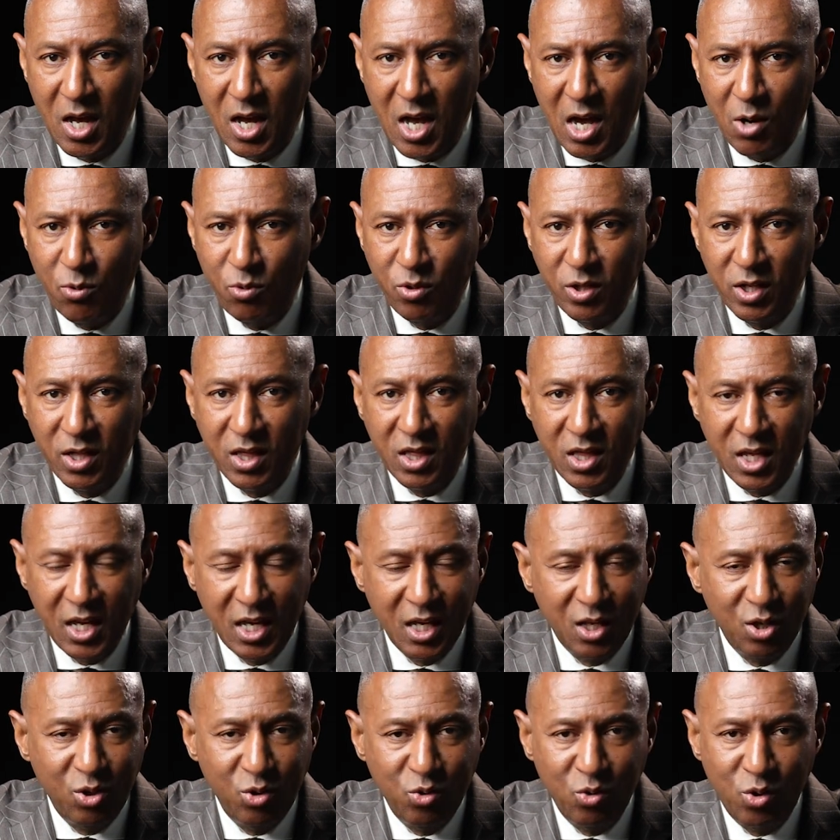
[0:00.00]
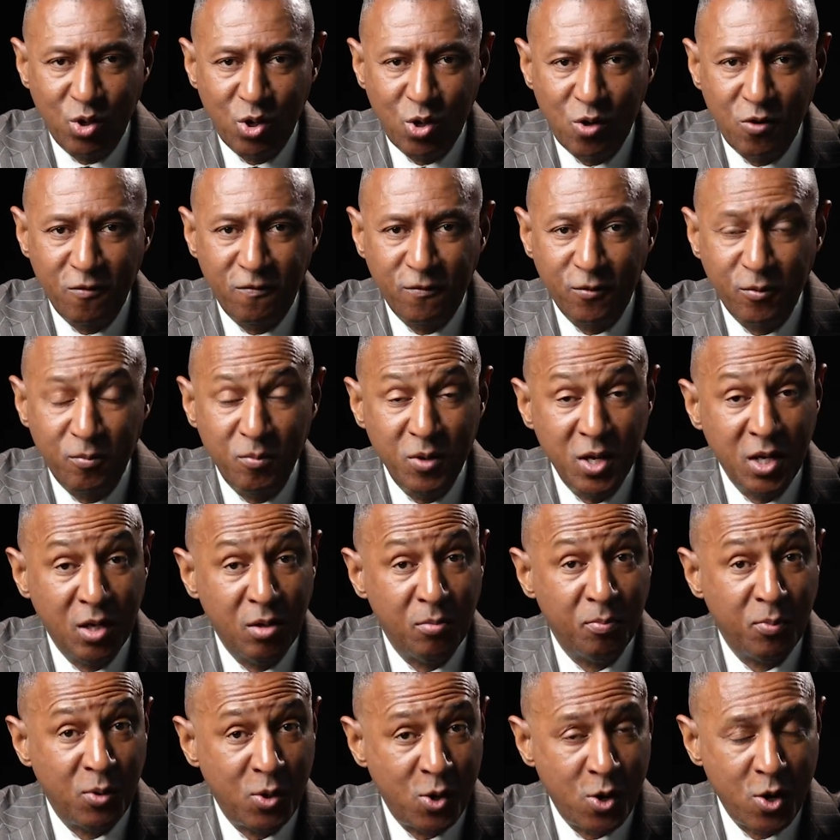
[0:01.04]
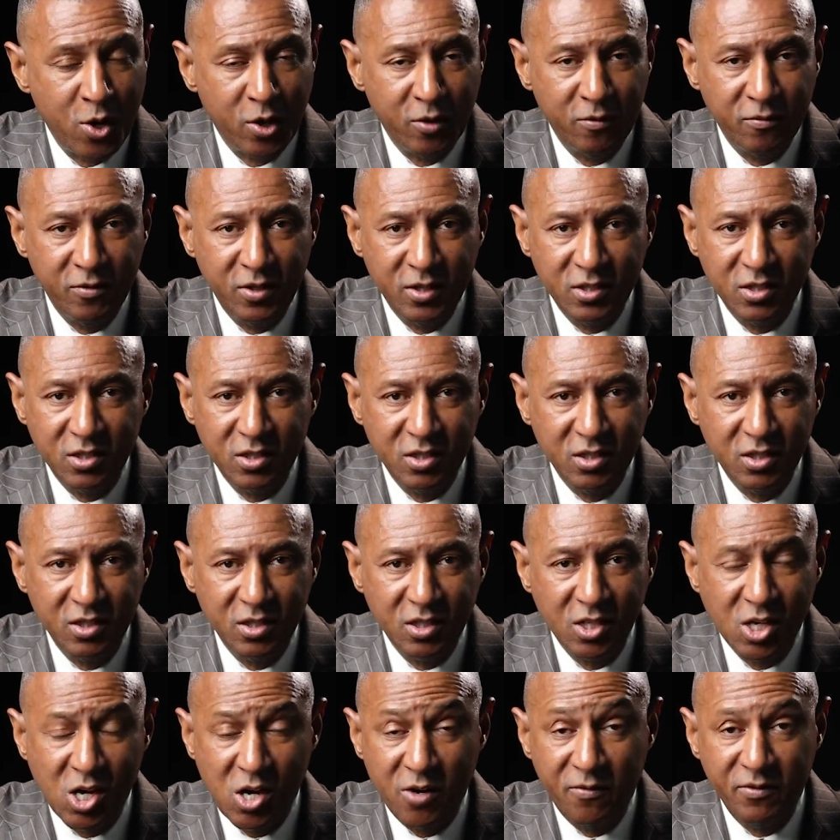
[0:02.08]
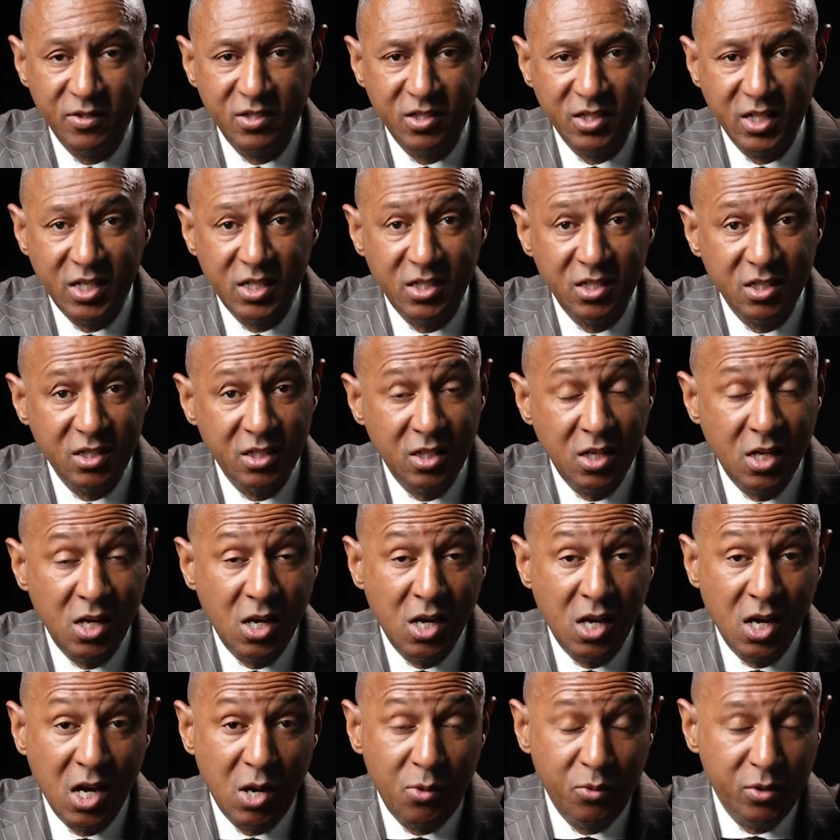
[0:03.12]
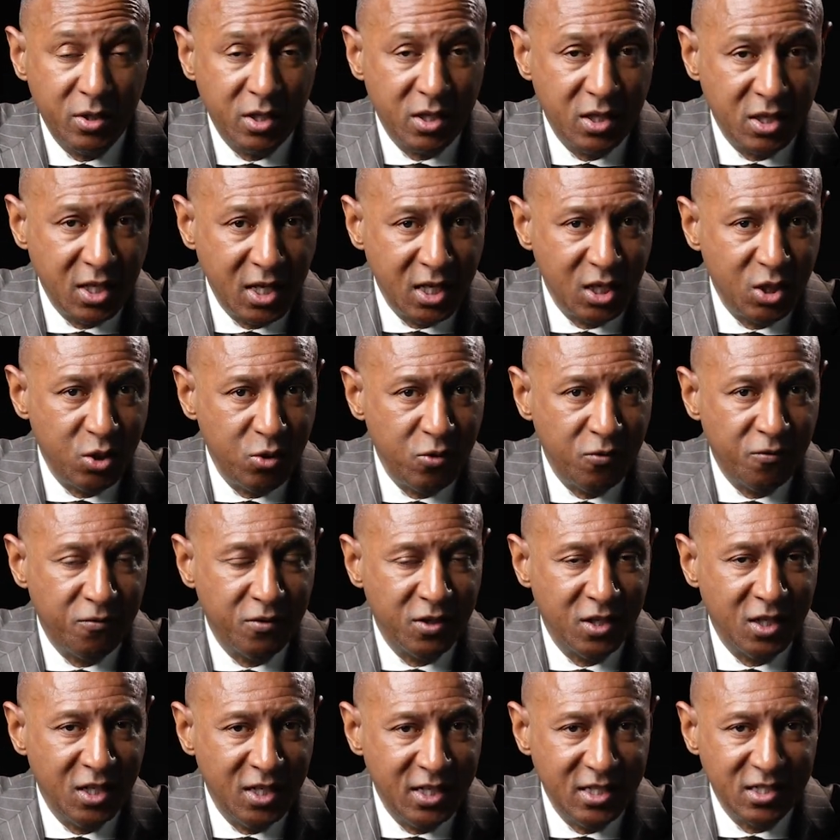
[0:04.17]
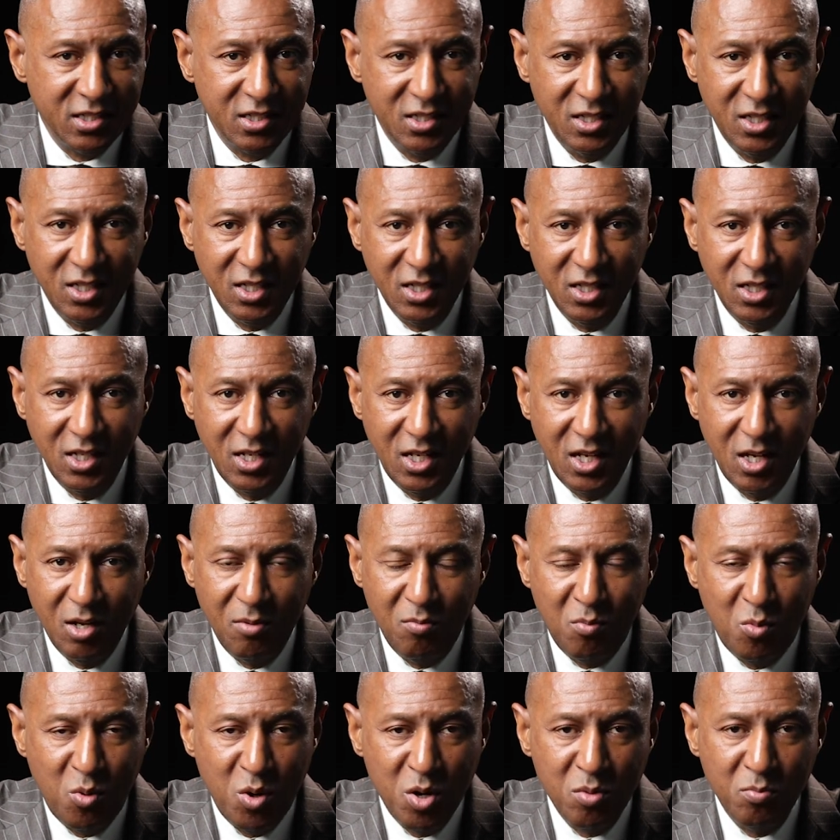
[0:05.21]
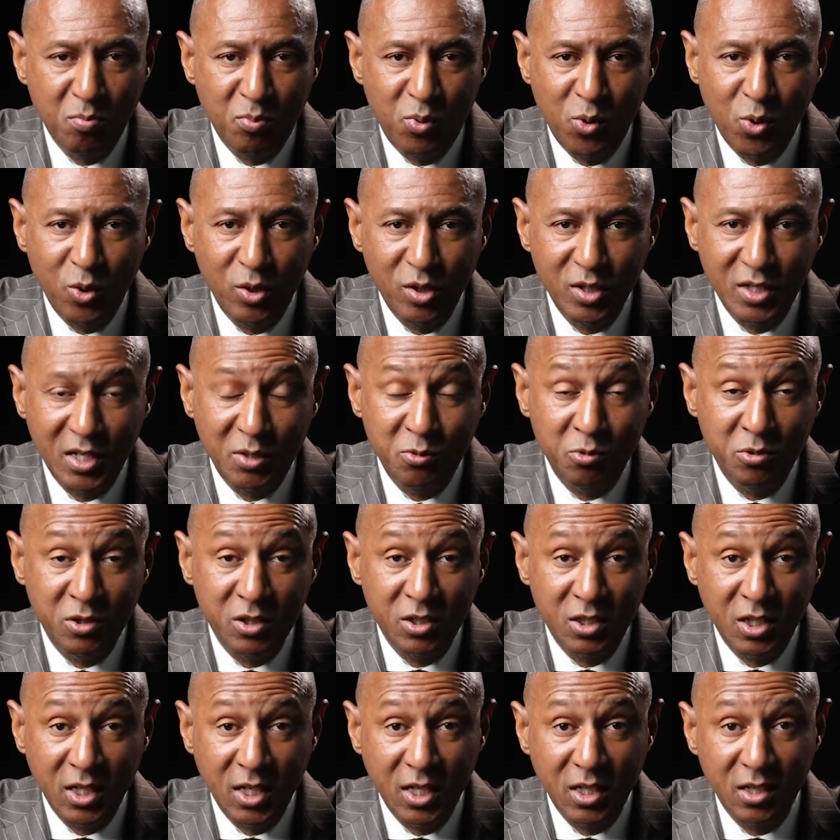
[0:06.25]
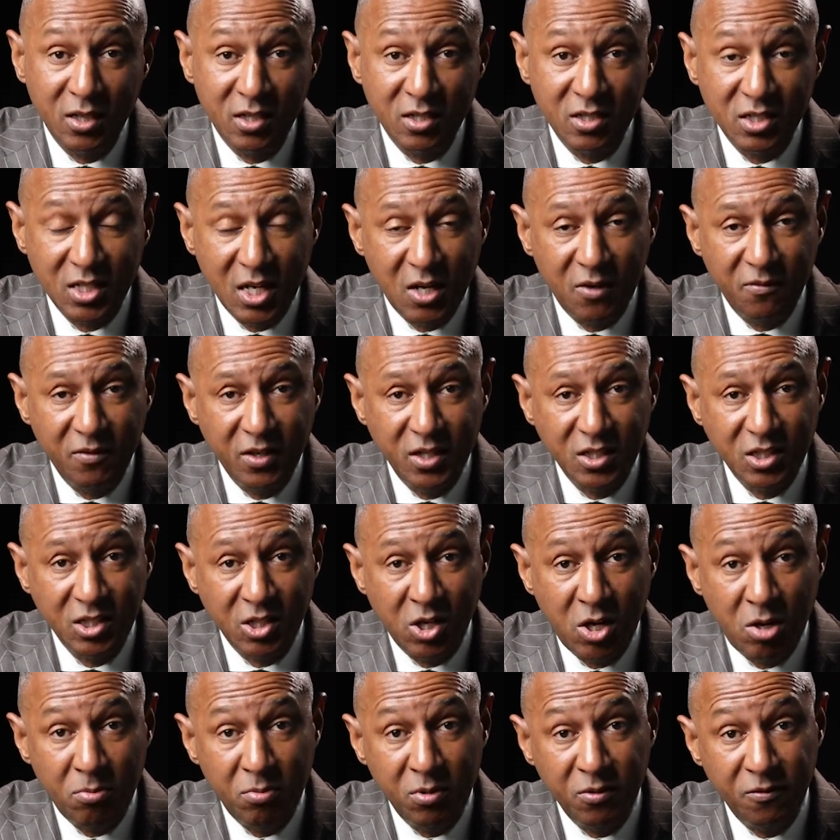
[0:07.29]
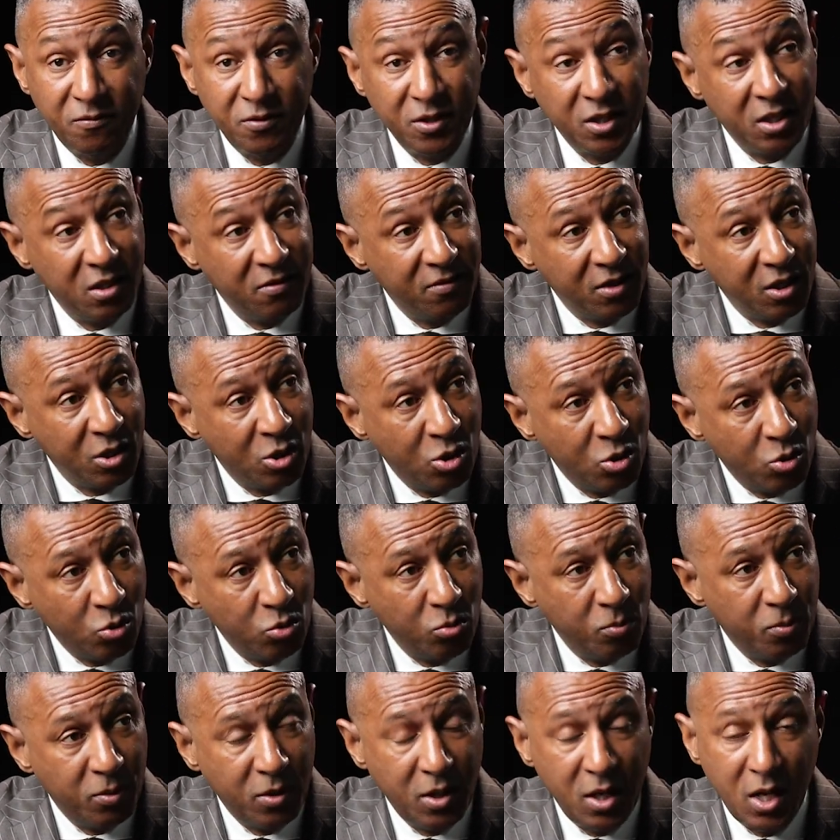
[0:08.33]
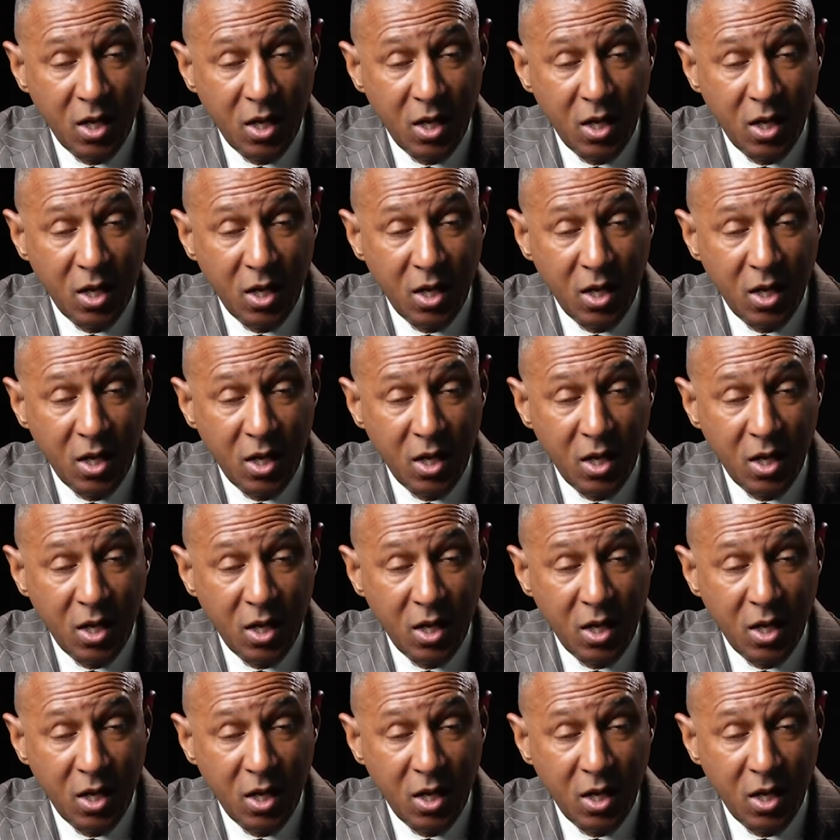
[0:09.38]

I want to thank you all for being a part of this conversation. I want to thank you for listening. More importantly, I want to thank the Salvation Army for giving hope.